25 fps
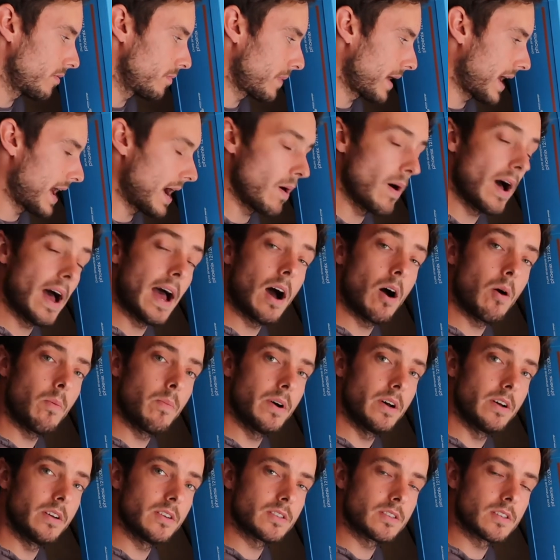power
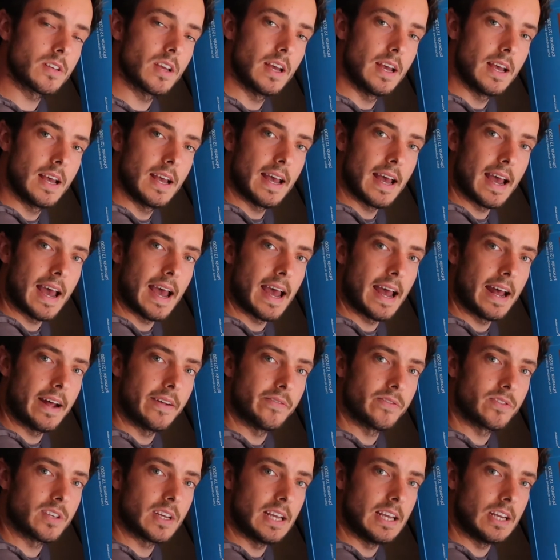outputs,
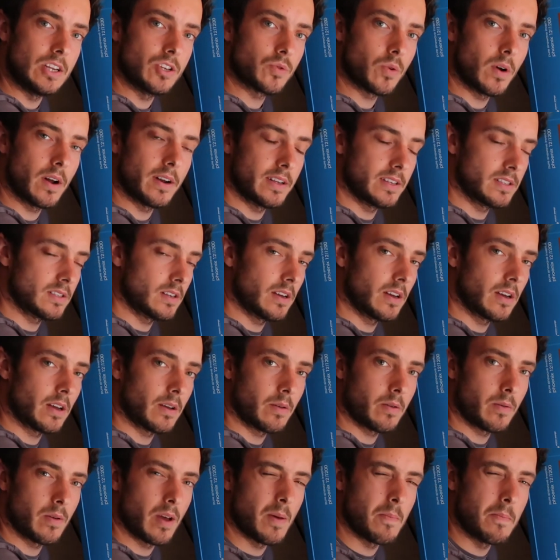and each one is
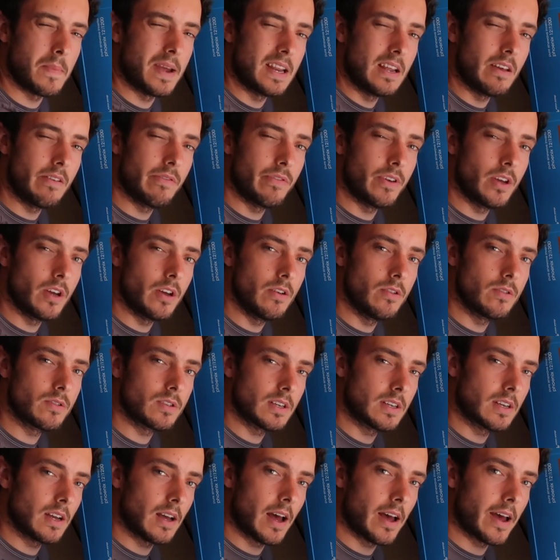a MIDI
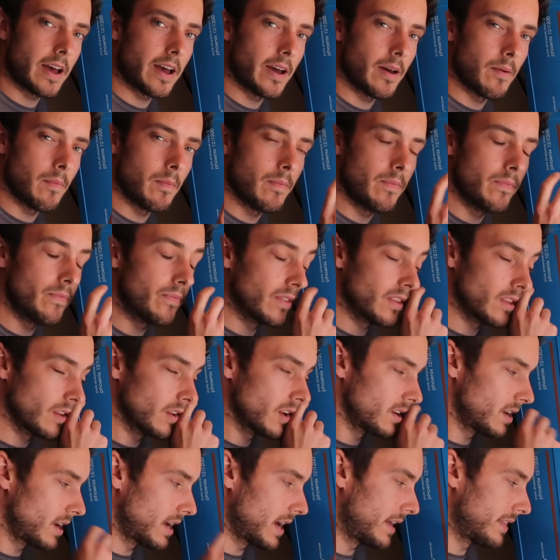fuse, and
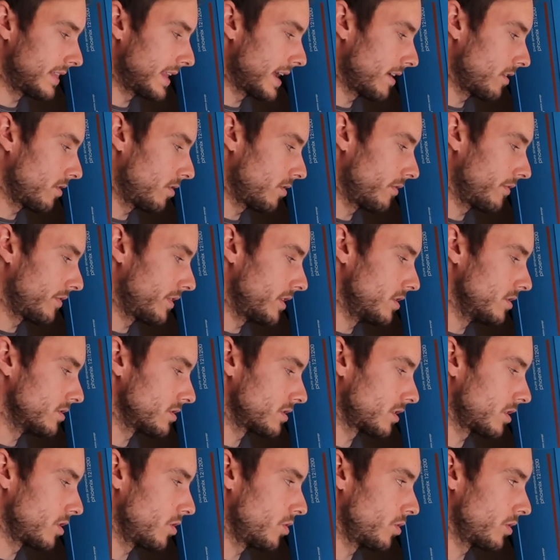they're all
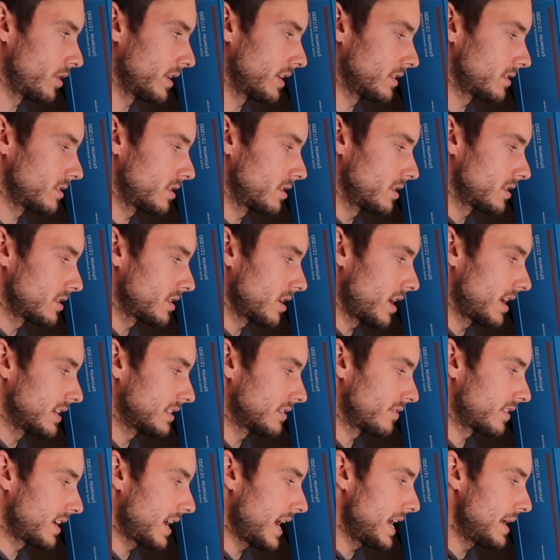fused according to the
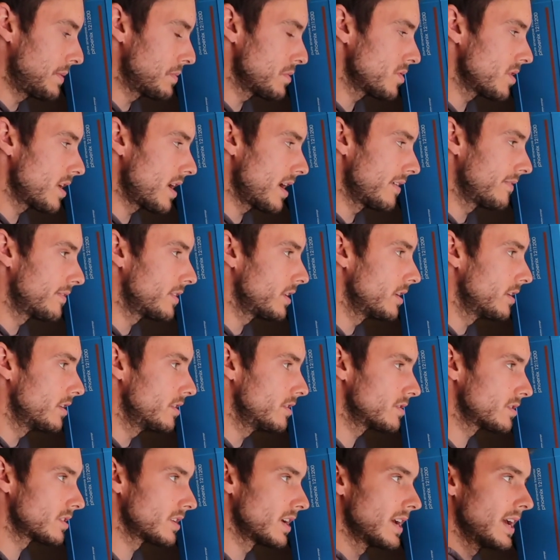size of cable that I've
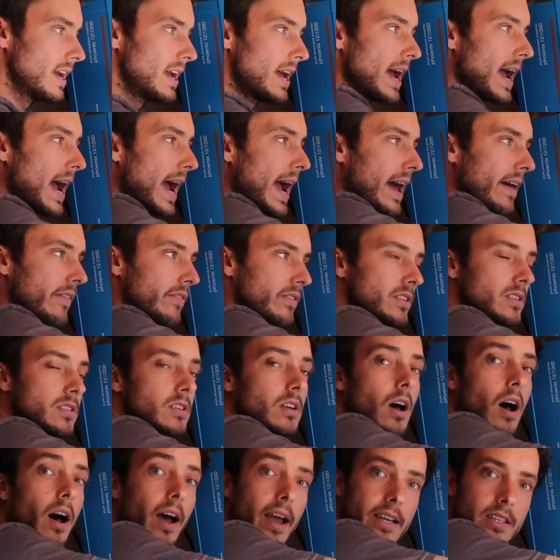used and the
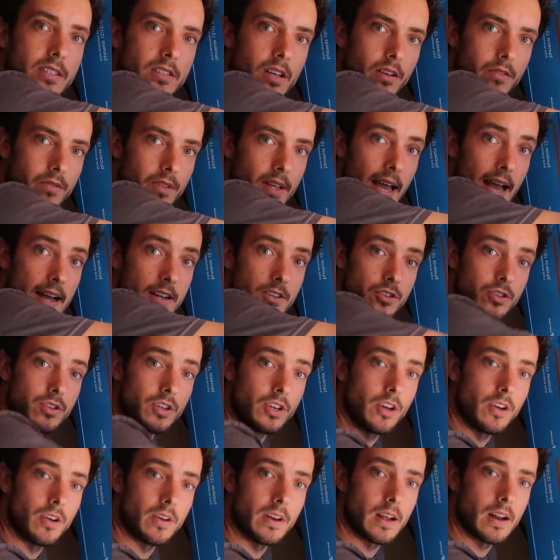size of the actual
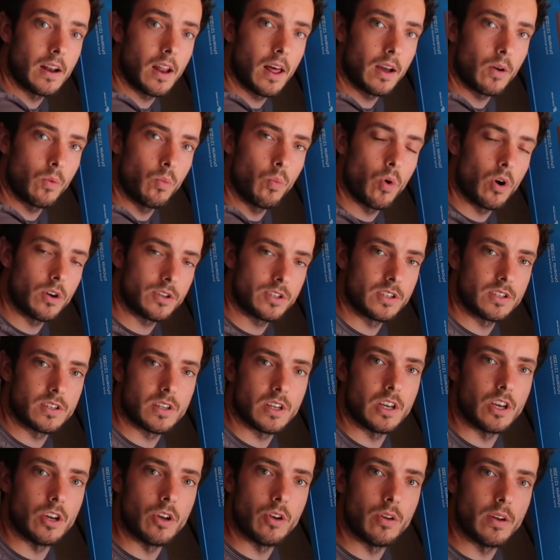unit, like what does
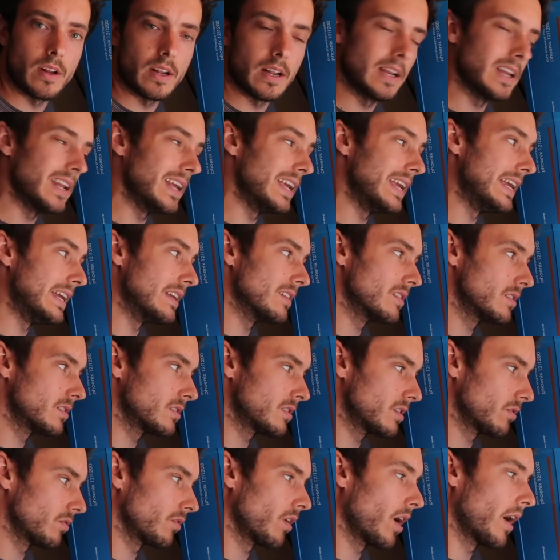the unit need
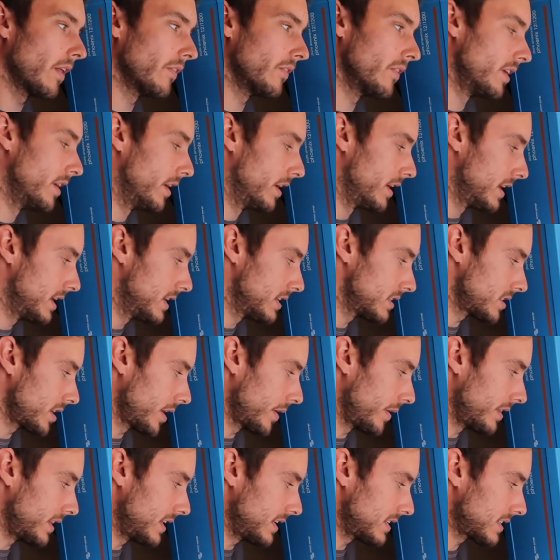to run.
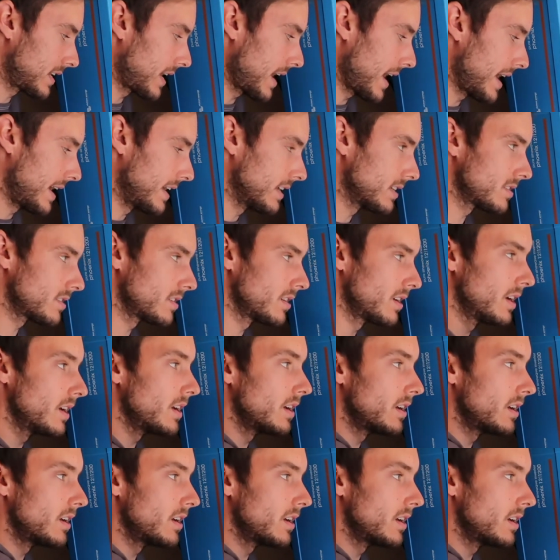So in this case,